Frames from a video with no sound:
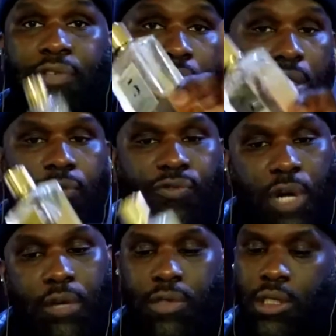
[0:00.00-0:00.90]
This is a
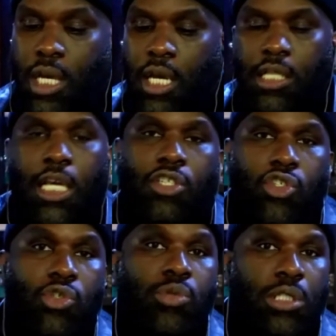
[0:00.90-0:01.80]
fragrance that
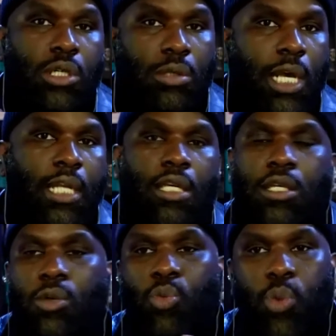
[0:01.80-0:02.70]
you and your lady
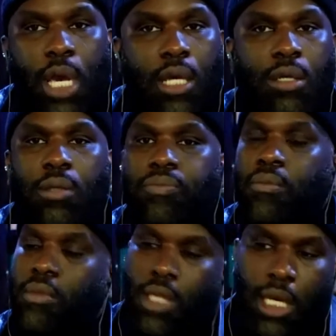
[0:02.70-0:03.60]
can wear
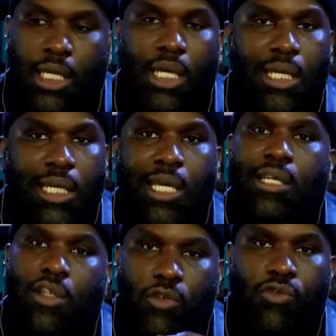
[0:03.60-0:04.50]
and can get
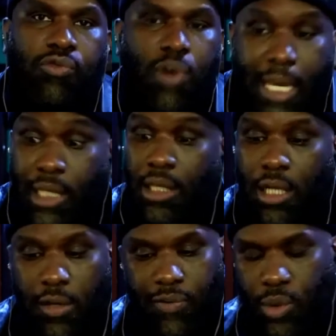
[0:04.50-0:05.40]
great
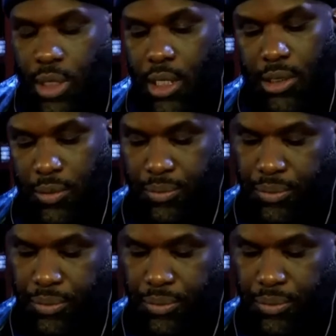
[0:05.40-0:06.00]
love on this.